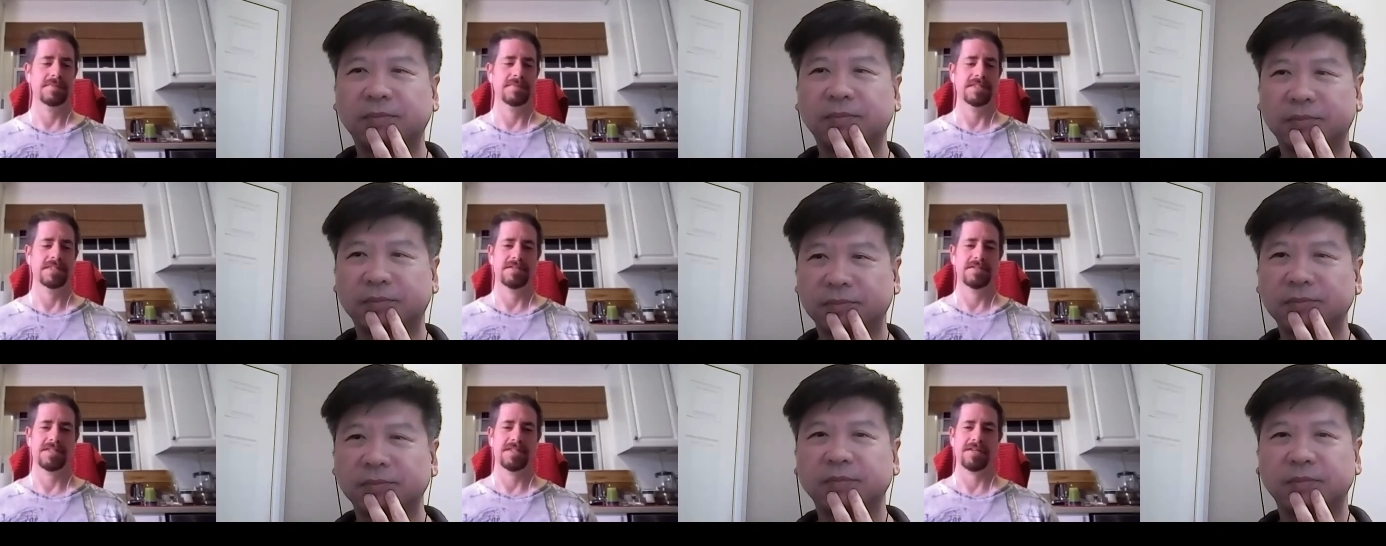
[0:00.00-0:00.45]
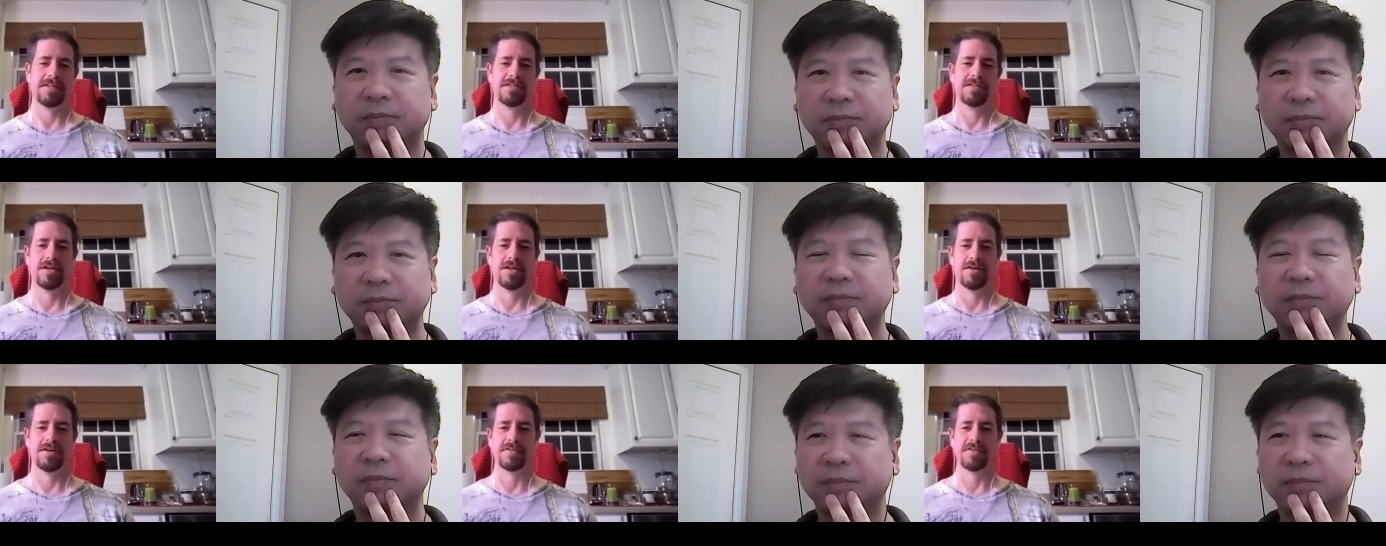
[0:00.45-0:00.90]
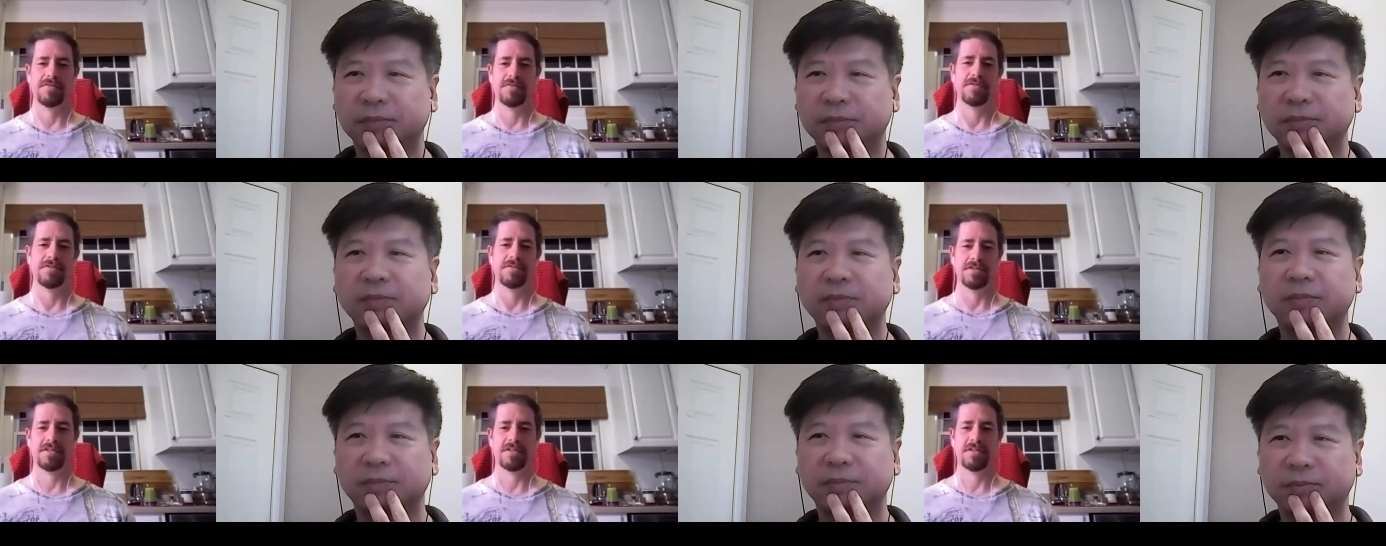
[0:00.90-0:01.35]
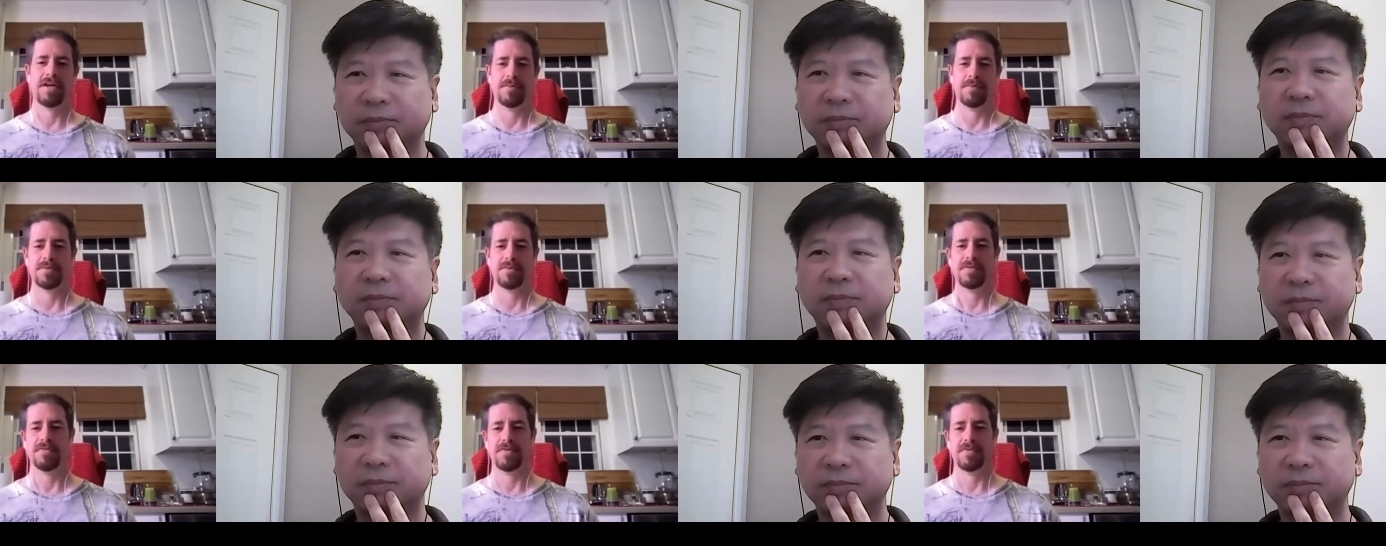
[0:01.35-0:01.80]
Speaker 1: satire of different
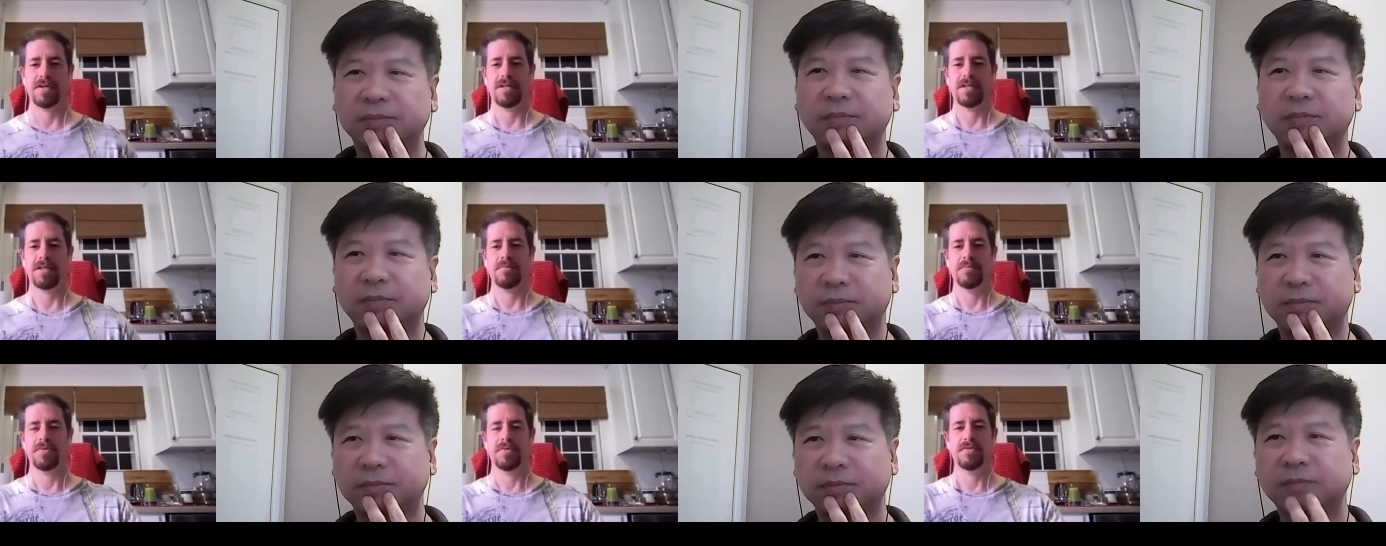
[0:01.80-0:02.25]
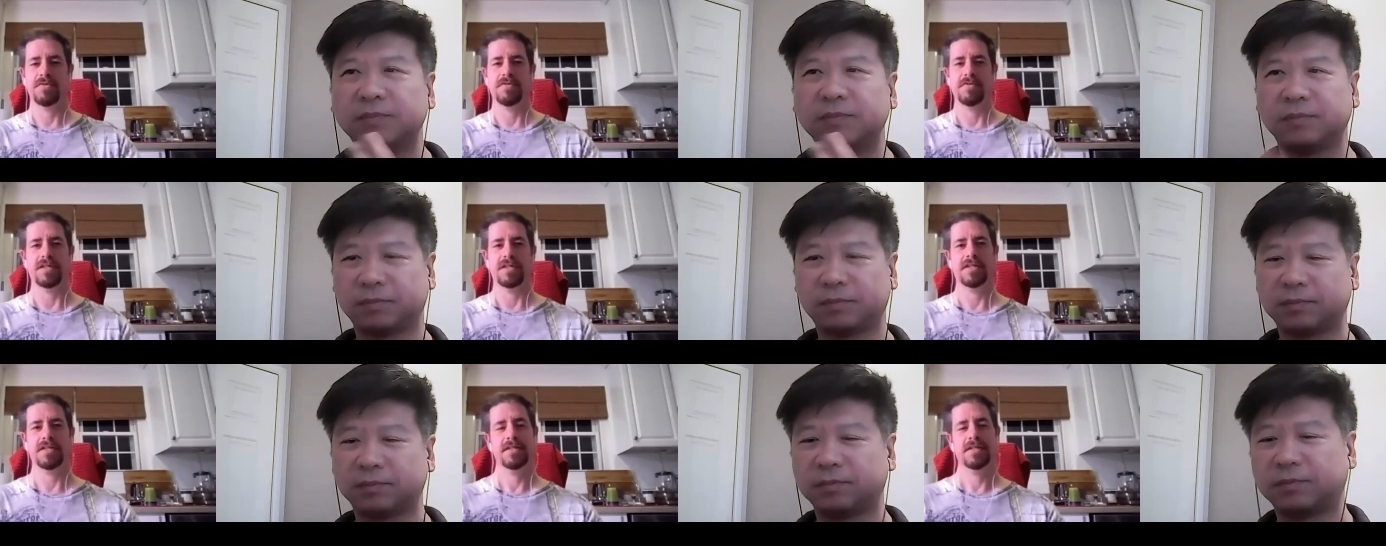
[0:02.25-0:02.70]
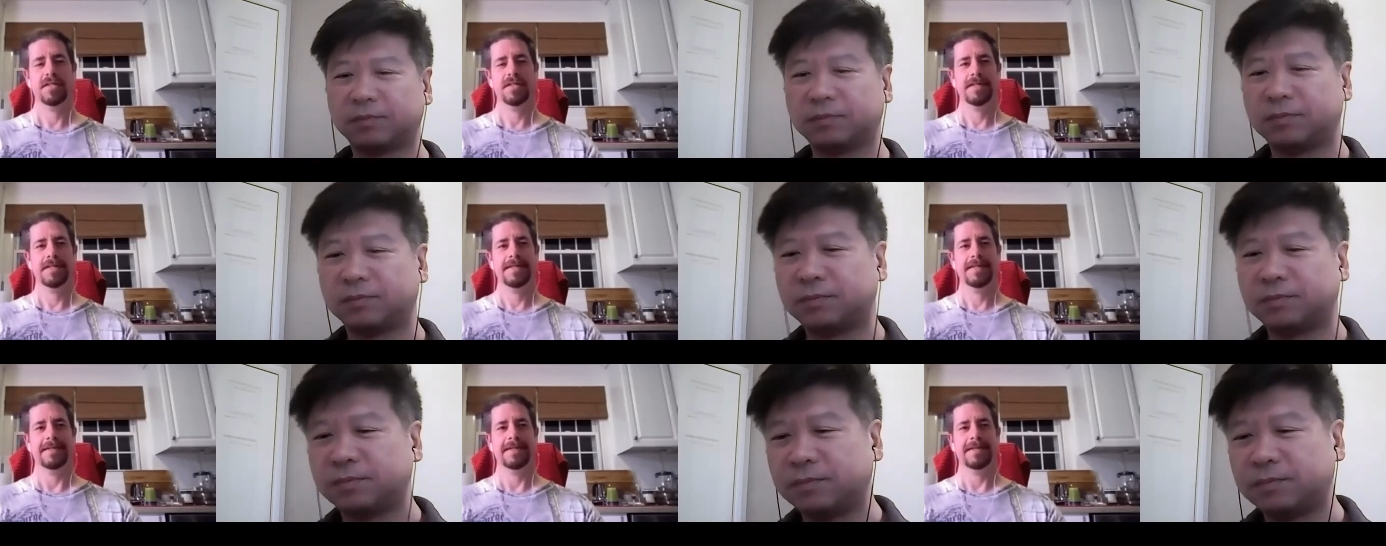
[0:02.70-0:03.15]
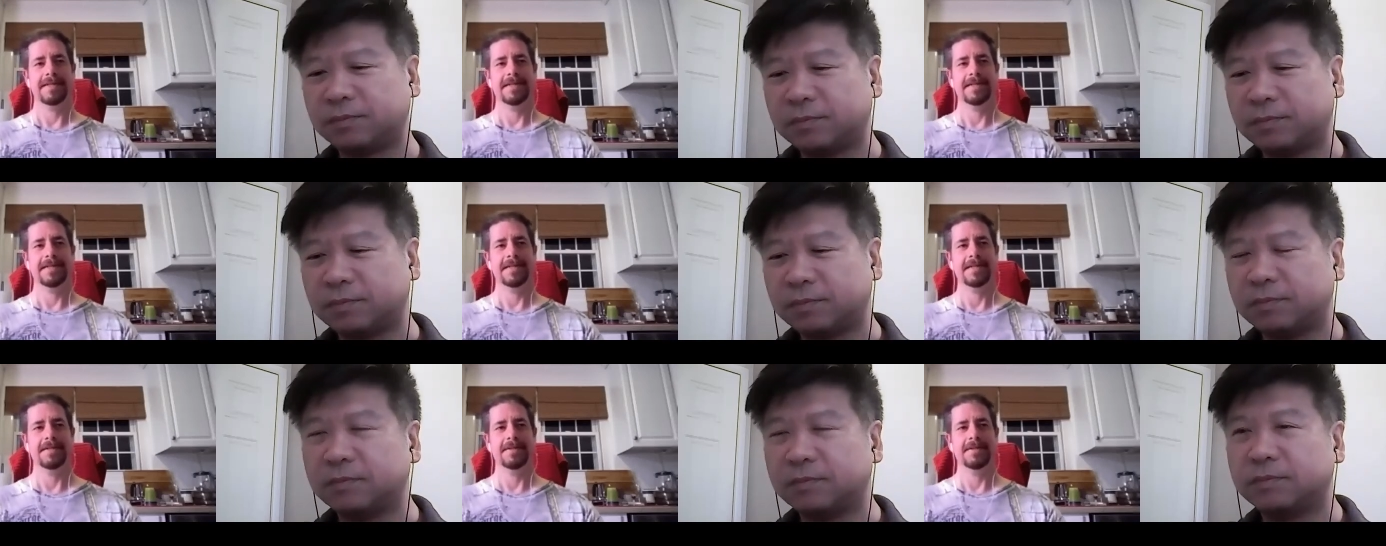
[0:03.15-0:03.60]
types of violent movie.
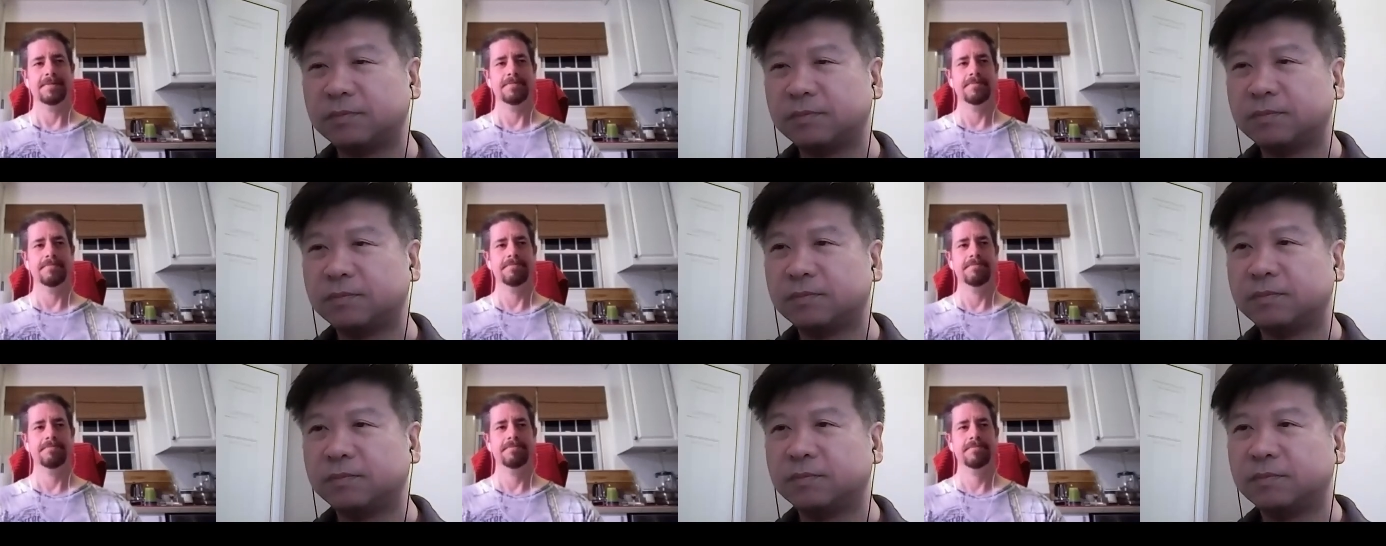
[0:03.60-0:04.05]
Um,